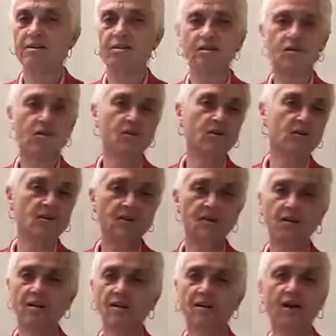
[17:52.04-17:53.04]
he's
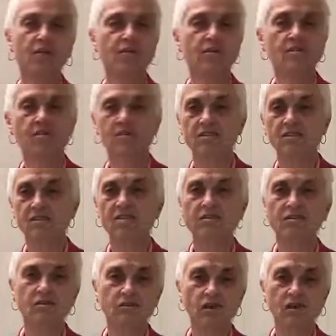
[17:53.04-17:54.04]
cursing and counter-cursing. This
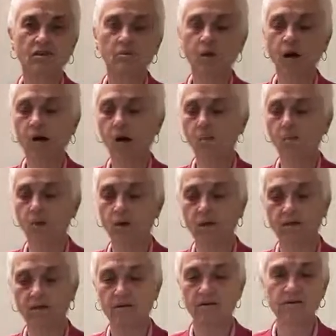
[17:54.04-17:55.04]
goes on in
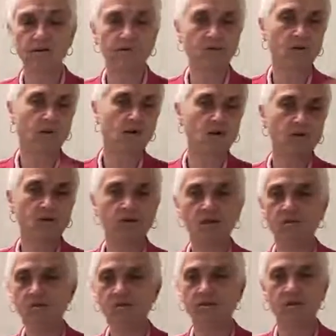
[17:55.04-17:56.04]
Mahabharata too. It's like
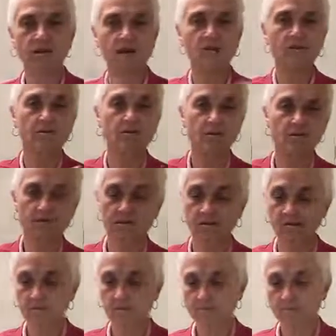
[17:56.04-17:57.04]
cursing, counter-cursing.